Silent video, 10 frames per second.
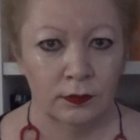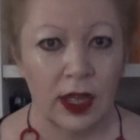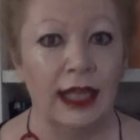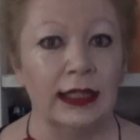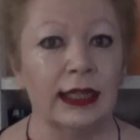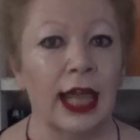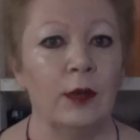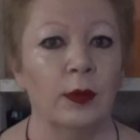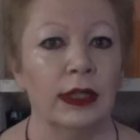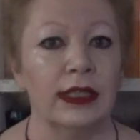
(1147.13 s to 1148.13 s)
and
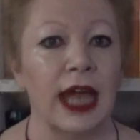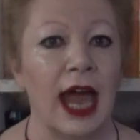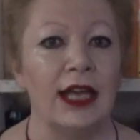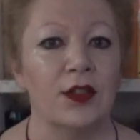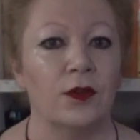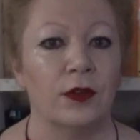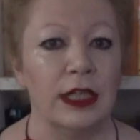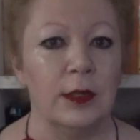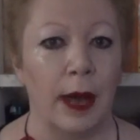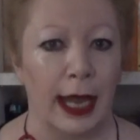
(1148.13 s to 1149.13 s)
label it as
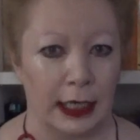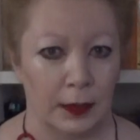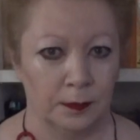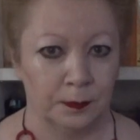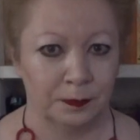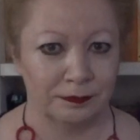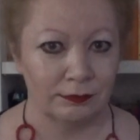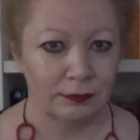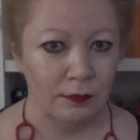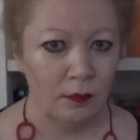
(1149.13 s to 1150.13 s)
feedback.
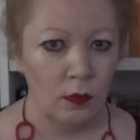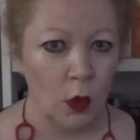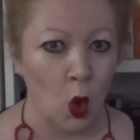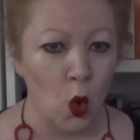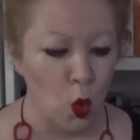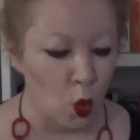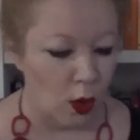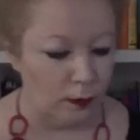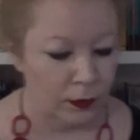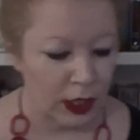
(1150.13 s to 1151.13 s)
Ooh.
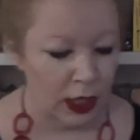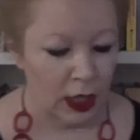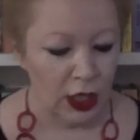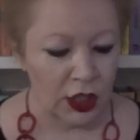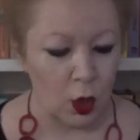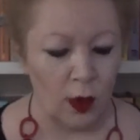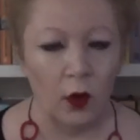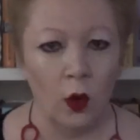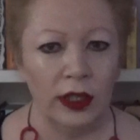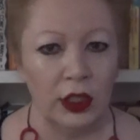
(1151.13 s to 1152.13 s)
So we've
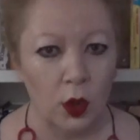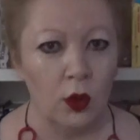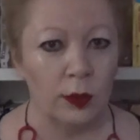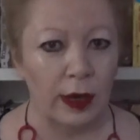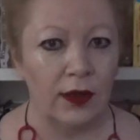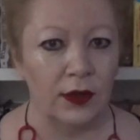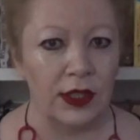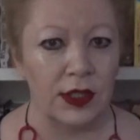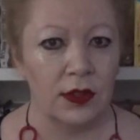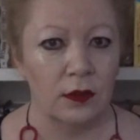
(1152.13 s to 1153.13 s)
already talked about
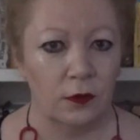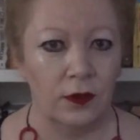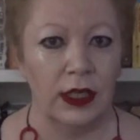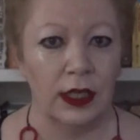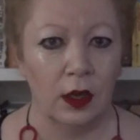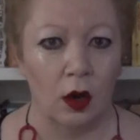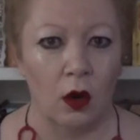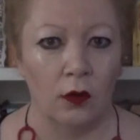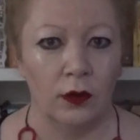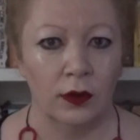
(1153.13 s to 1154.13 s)
this fear
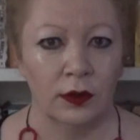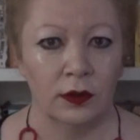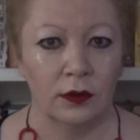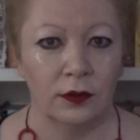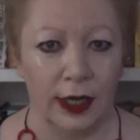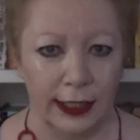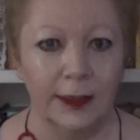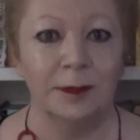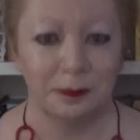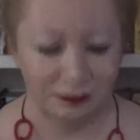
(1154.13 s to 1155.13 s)
of failure.
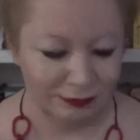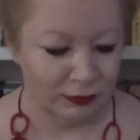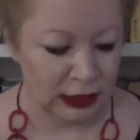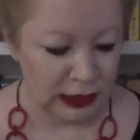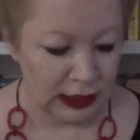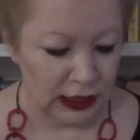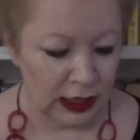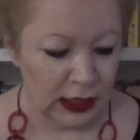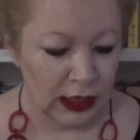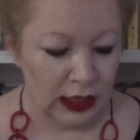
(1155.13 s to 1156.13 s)

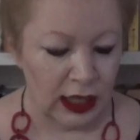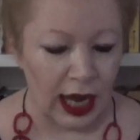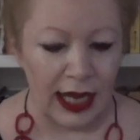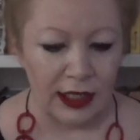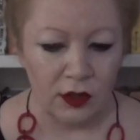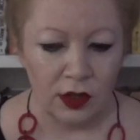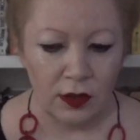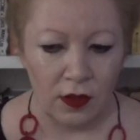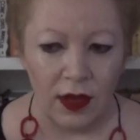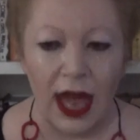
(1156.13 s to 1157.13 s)
And
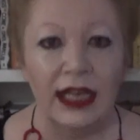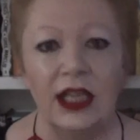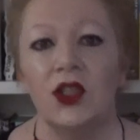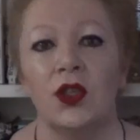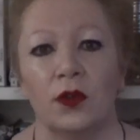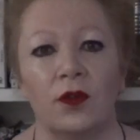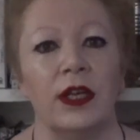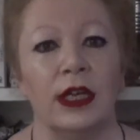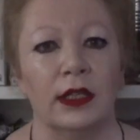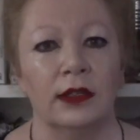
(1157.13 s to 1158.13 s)
that is the
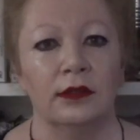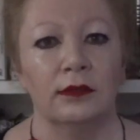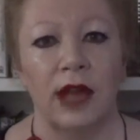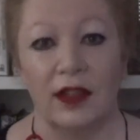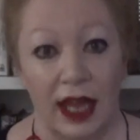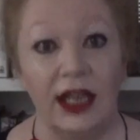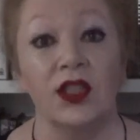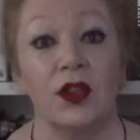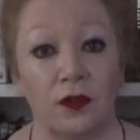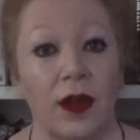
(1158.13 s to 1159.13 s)
fear and that is
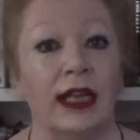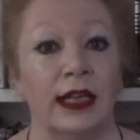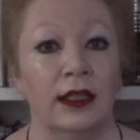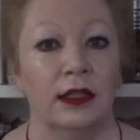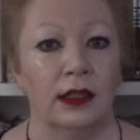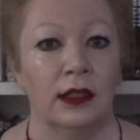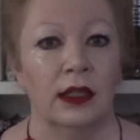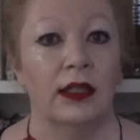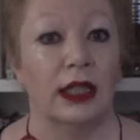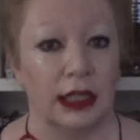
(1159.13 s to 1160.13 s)
the failure
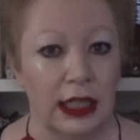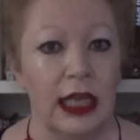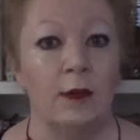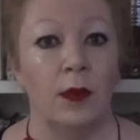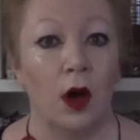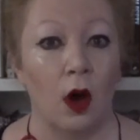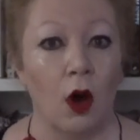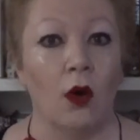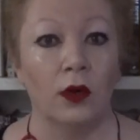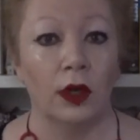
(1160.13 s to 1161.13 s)
that keep
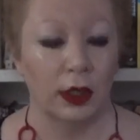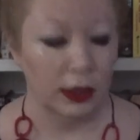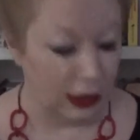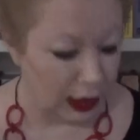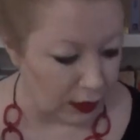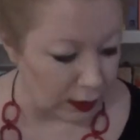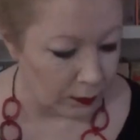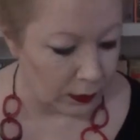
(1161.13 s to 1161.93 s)
on giving.